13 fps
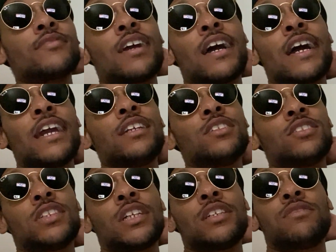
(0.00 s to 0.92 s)
I used to
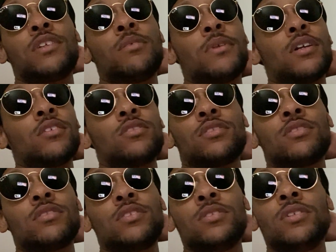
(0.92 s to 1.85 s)
chase females.
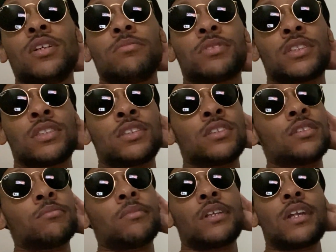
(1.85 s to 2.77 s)
You know what I'm saying?
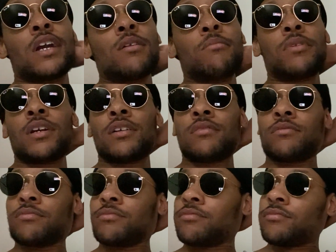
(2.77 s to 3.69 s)
But now, bro,
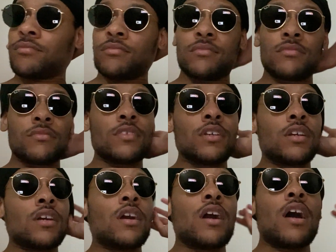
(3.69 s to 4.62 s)

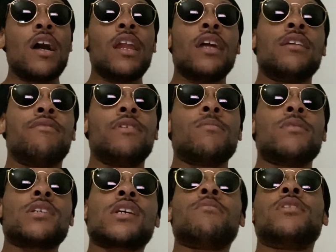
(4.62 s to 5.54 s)
I let the
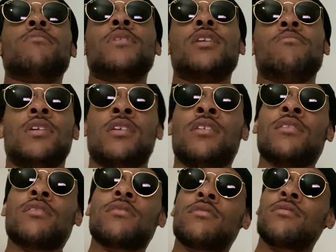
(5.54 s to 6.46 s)
females come to me, man. You know
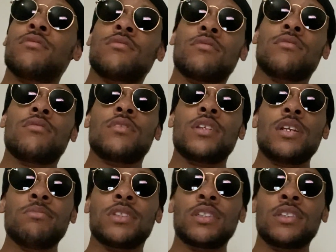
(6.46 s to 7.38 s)
what
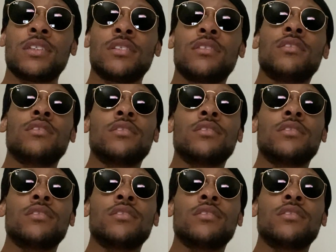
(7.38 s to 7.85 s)
I'm saying?